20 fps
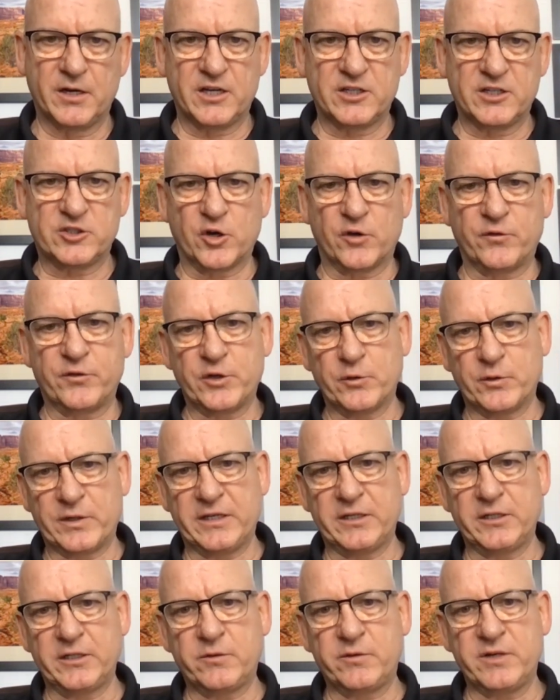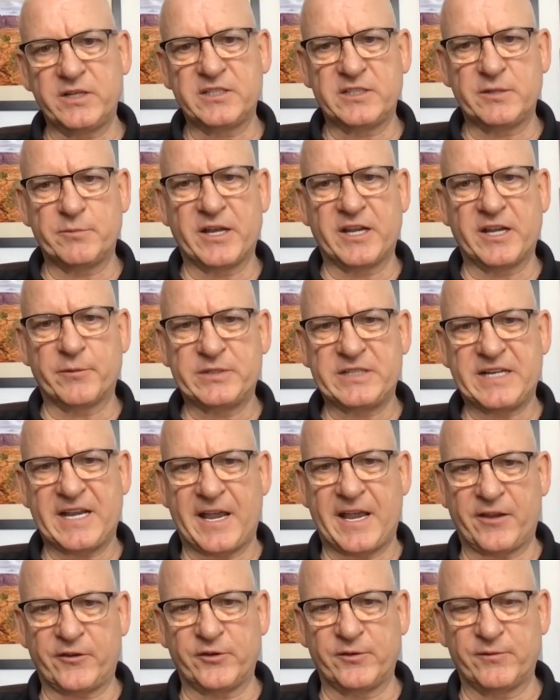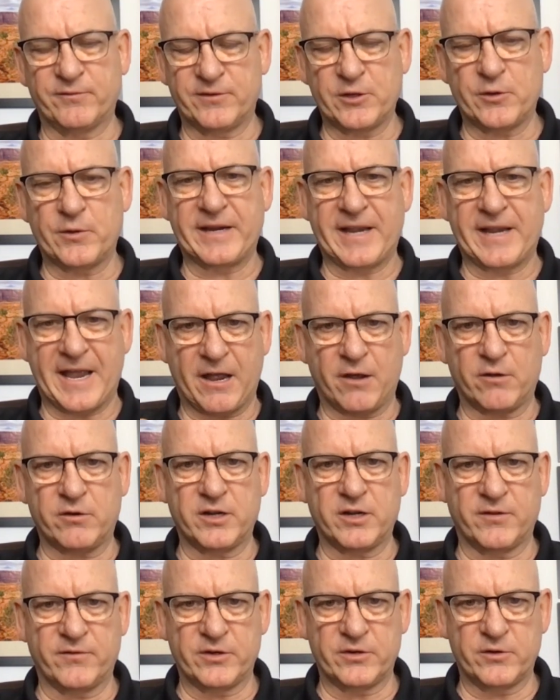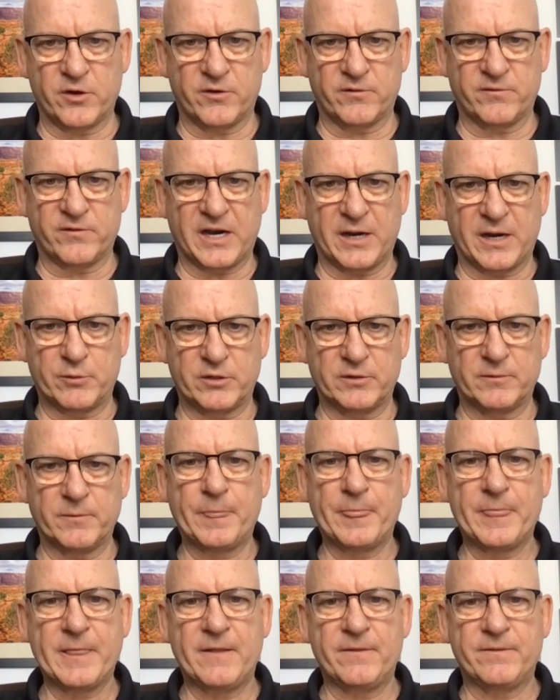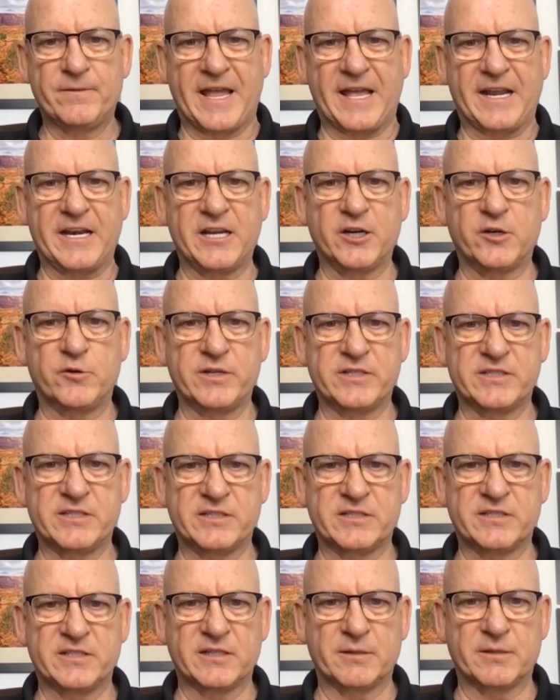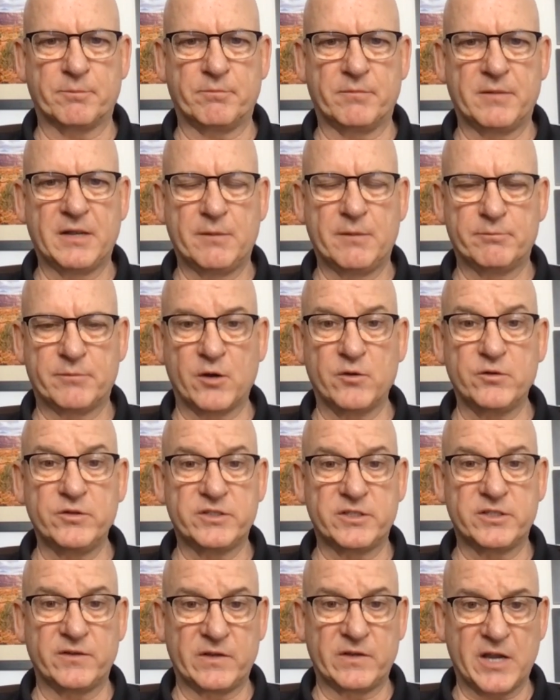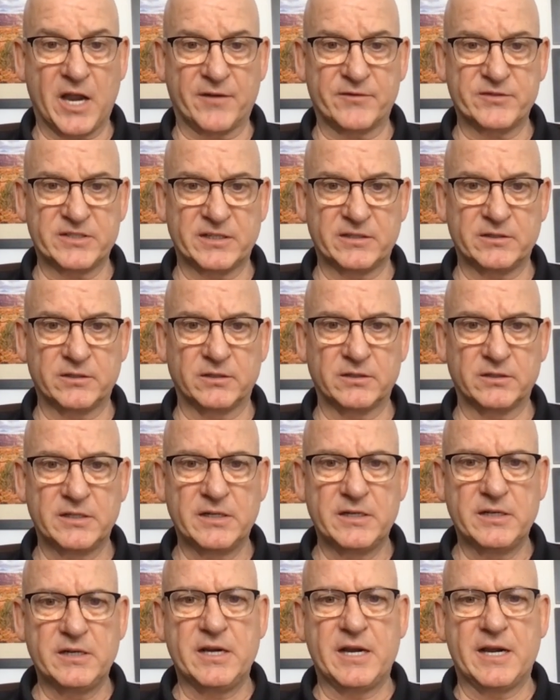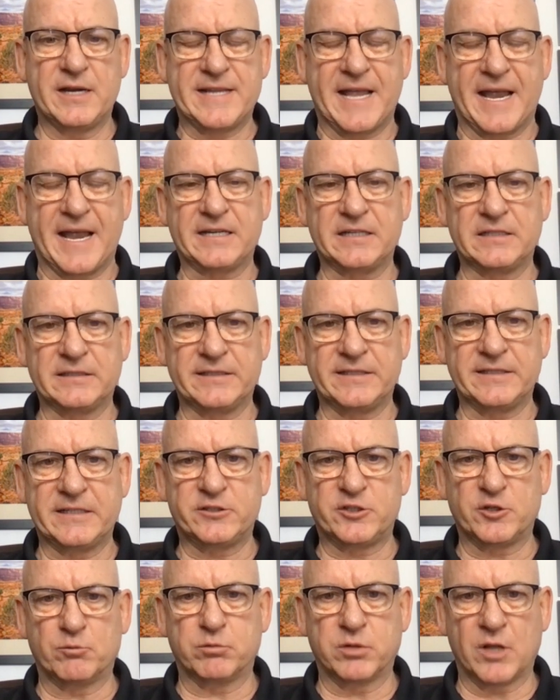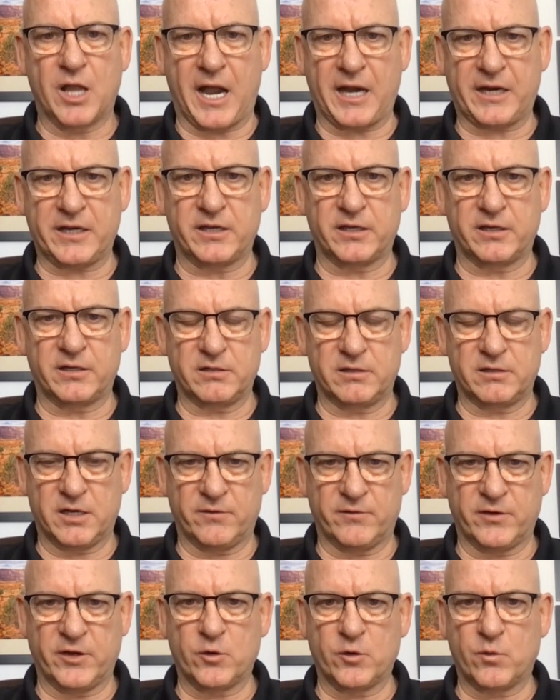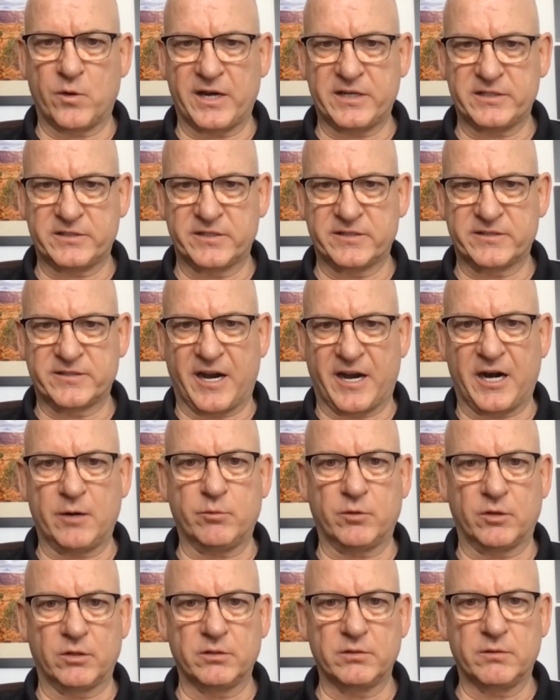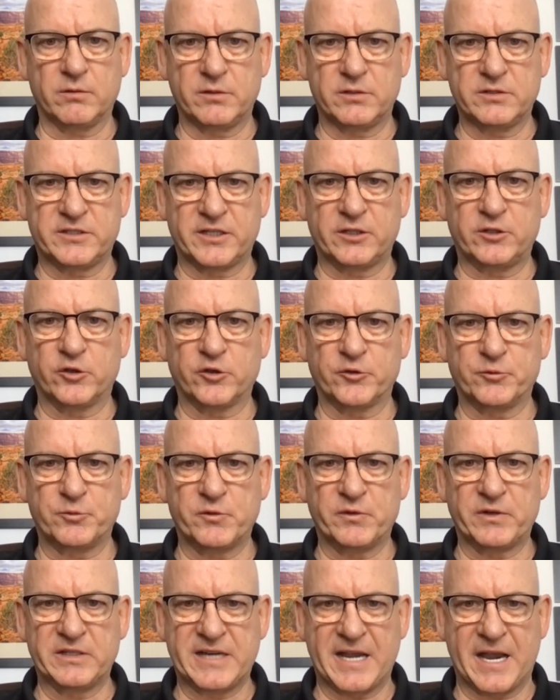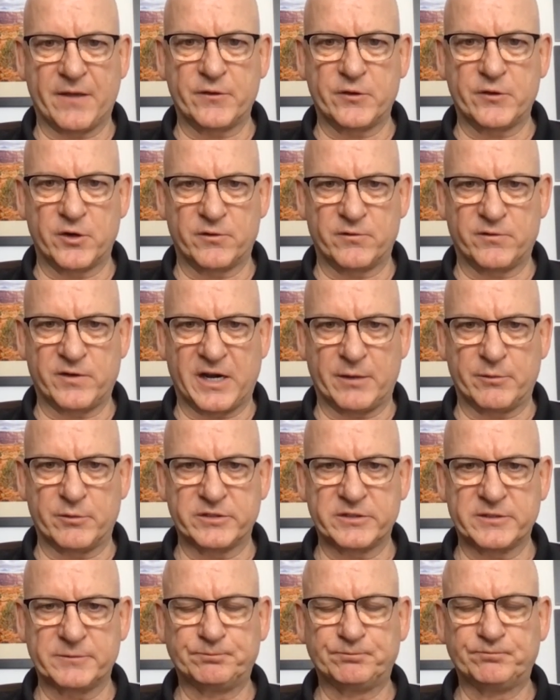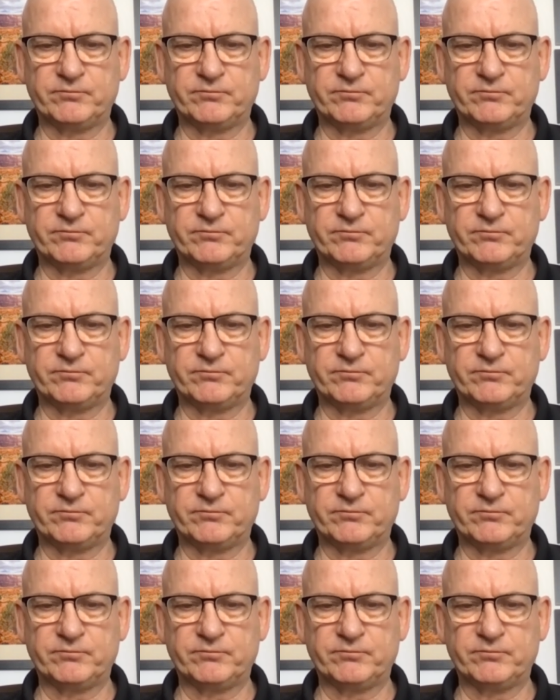So if you increase the amount of potassium flowing out of the nerve fiber, that increases the potency of the off signal, and that can lead to blocking of otherwise desirable signals moving down the nerve fibers,